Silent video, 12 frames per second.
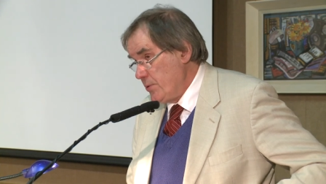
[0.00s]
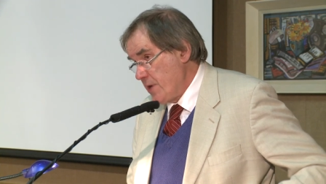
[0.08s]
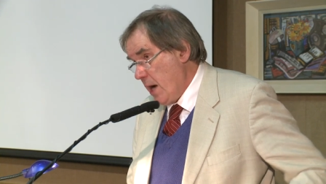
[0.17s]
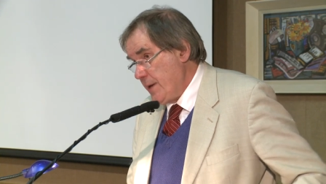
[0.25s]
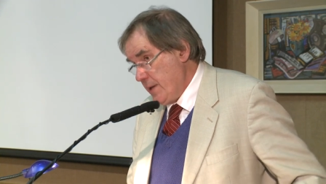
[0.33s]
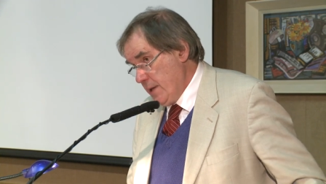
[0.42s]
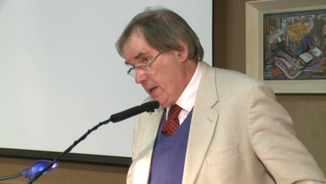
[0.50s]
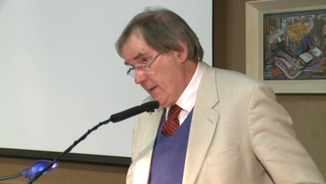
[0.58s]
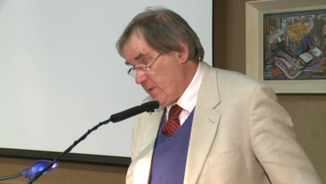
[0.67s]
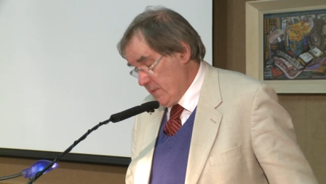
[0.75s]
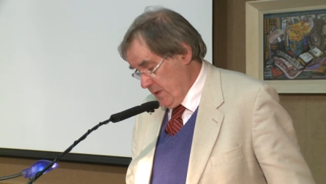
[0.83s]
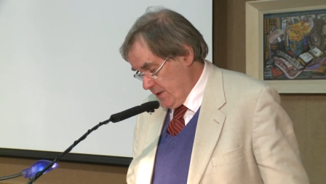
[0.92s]
who died in
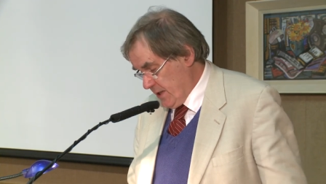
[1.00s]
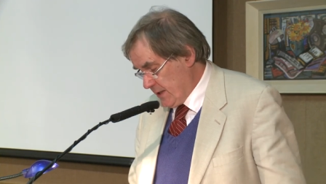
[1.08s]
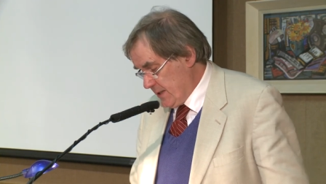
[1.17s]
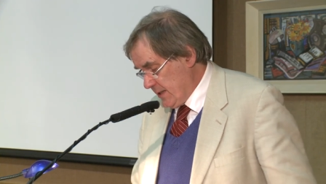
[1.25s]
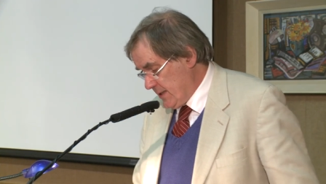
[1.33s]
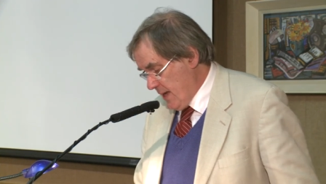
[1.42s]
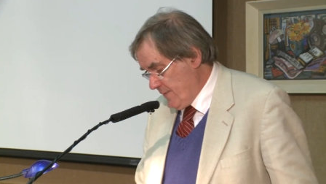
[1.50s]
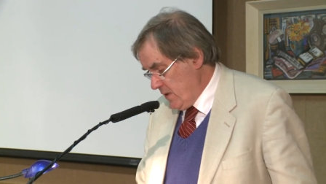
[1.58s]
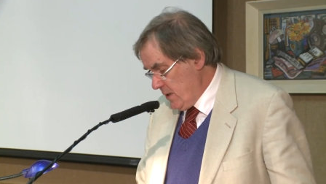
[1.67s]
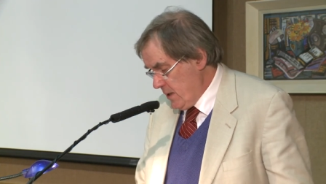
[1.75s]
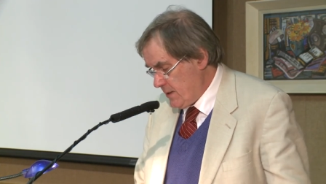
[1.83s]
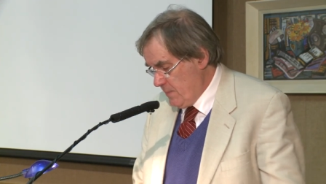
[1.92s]

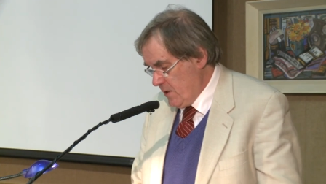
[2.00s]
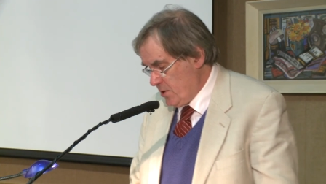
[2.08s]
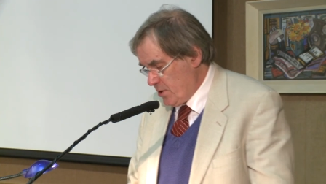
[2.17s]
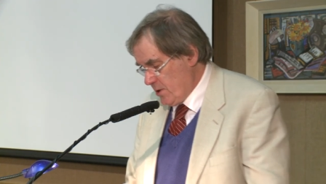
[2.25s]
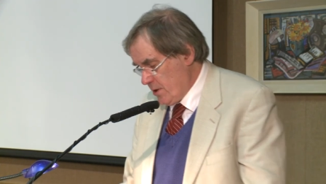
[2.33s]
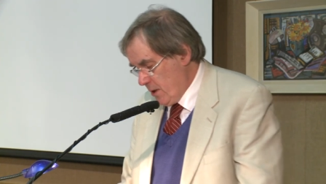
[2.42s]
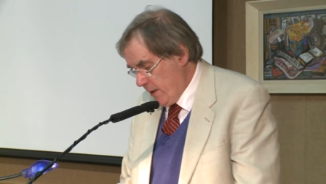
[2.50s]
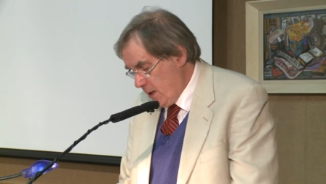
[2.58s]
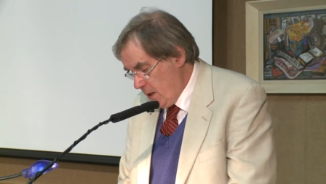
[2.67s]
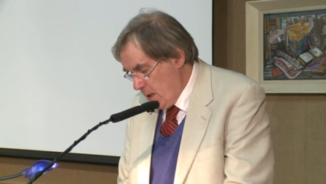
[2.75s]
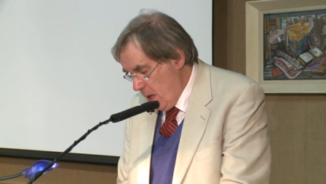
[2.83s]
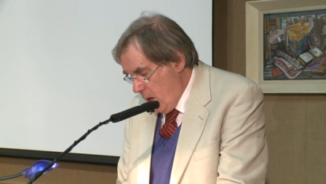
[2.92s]
1167, as I mentioned
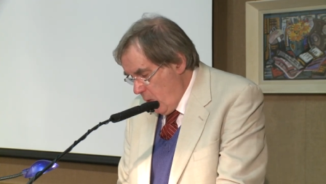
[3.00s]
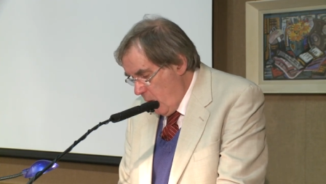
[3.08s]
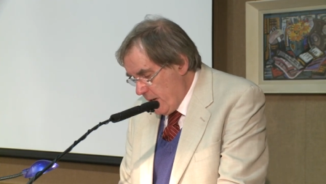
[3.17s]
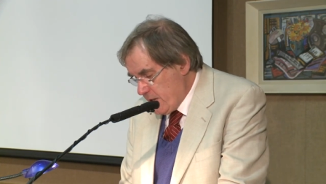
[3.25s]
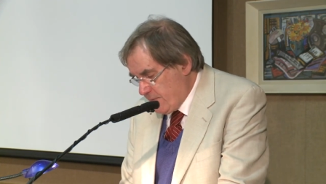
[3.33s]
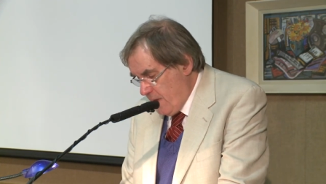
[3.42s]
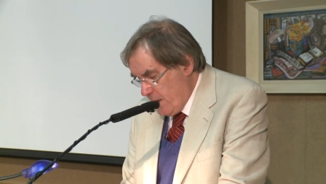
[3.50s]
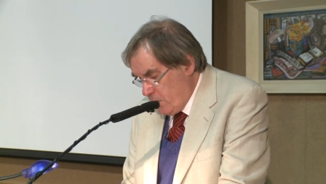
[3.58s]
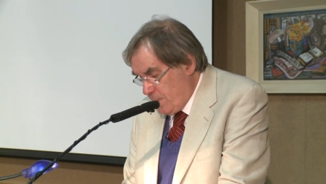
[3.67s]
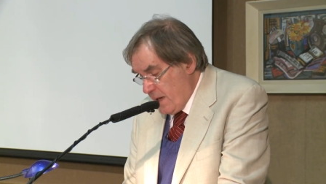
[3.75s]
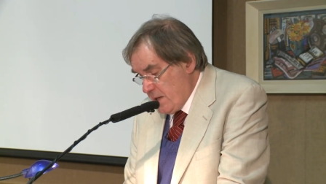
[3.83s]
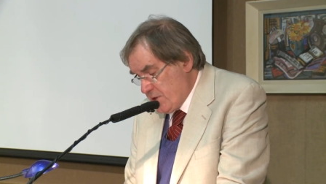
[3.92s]
earlier, while its
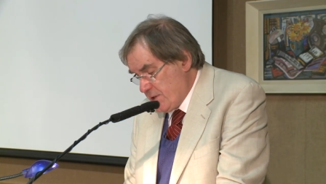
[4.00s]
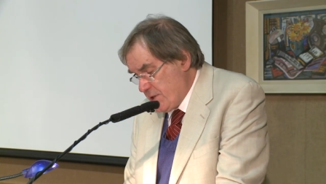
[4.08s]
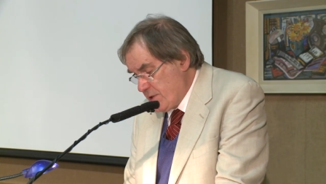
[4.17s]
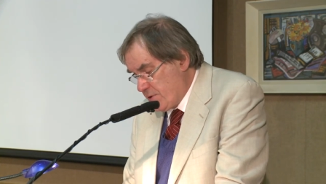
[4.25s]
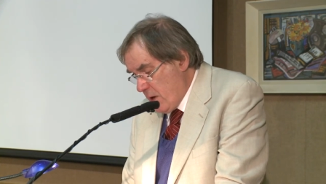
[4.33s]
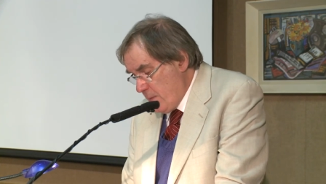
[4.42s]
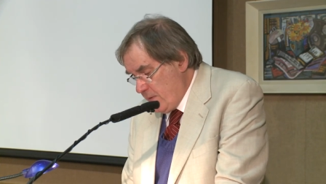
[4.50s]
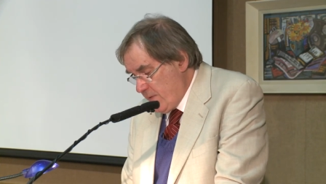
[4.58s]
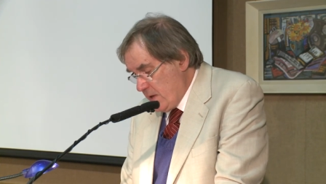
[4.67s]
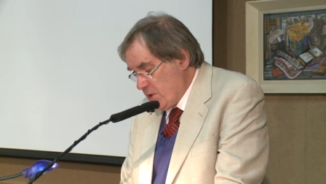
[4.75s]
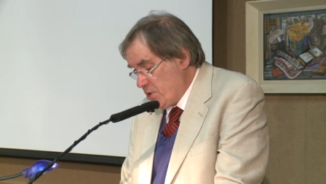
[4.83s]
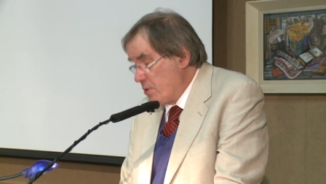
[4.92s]
final pages describe
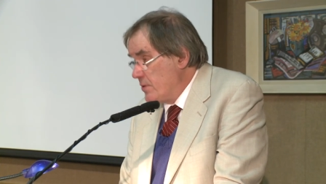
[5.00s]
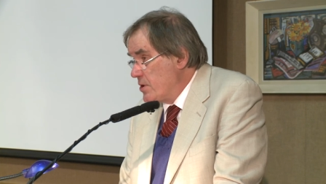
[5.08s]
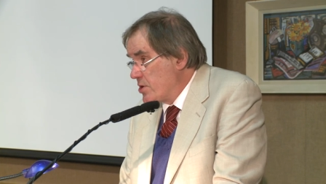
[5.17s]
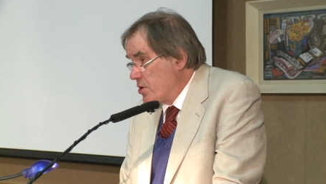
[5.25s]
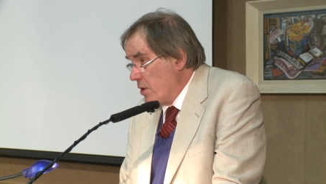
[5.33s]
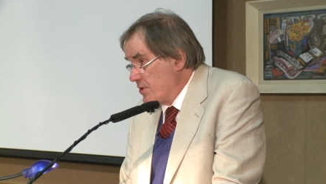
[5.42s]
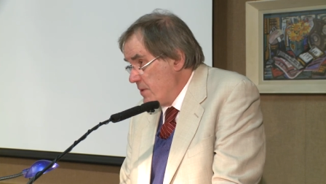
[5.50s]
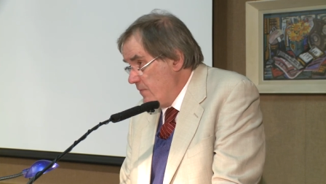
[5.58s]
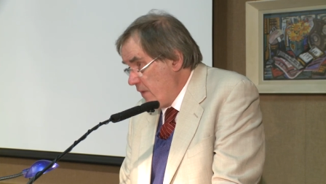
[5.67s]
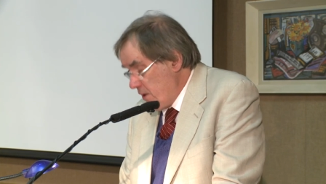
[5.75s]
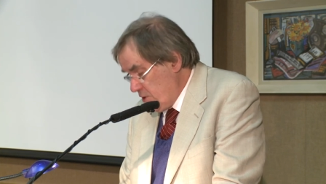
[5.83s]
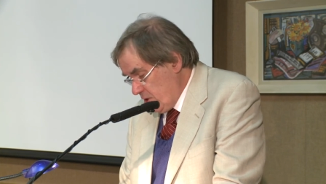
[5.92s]
events during the Scots
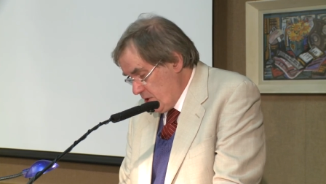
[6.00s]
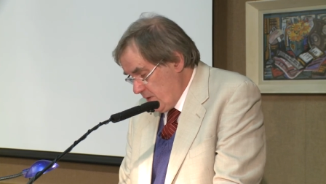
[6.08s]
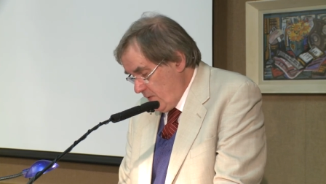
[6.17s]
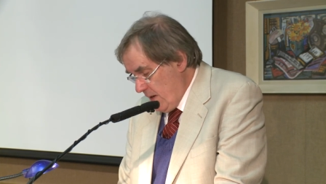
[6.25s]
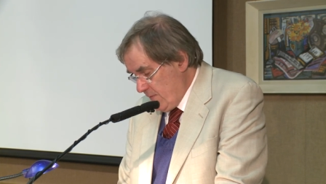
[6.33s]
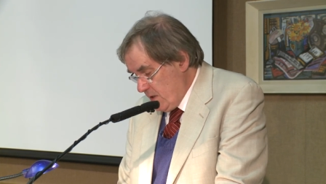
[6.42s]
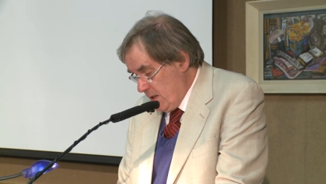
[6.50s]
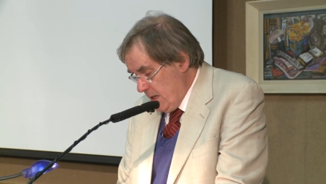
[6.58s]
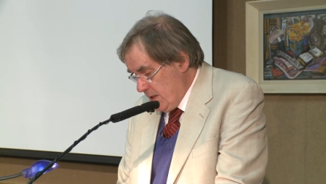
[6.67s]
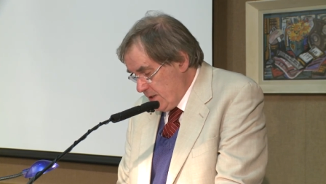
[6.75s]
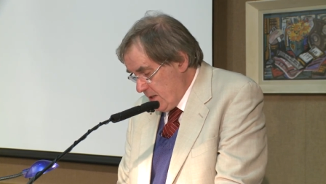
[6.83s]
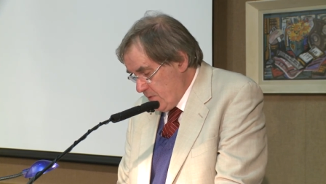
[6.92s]
invasions of
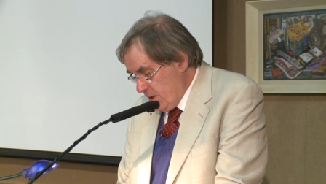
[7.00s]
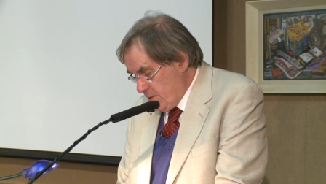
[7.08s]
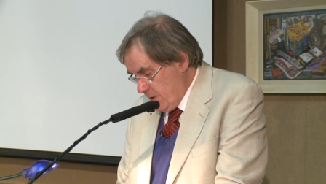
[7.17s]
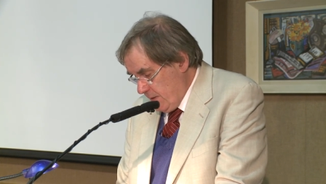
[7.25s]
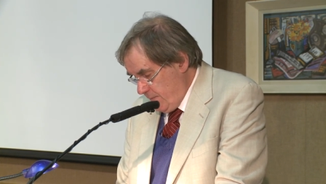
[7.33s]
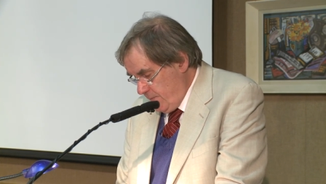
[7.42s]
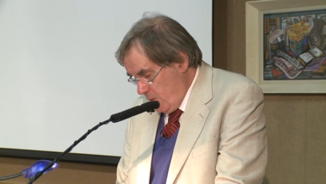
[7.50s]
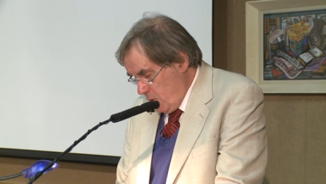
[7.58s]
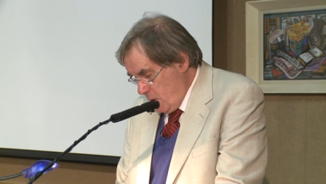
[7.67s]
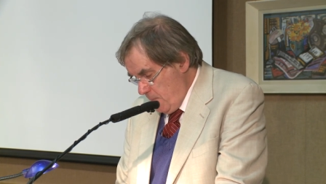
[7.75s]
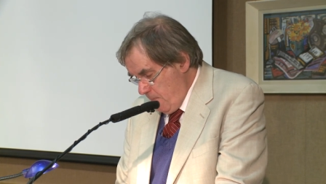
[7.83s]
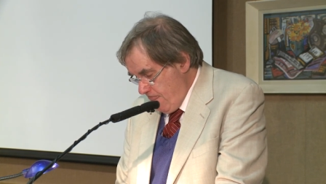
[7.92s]
1173 to
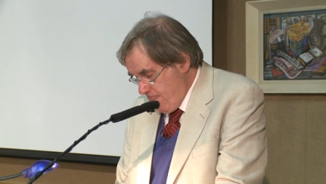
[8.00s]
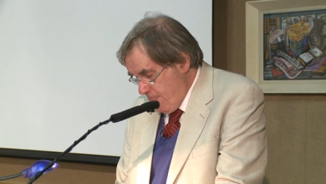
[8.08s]
4.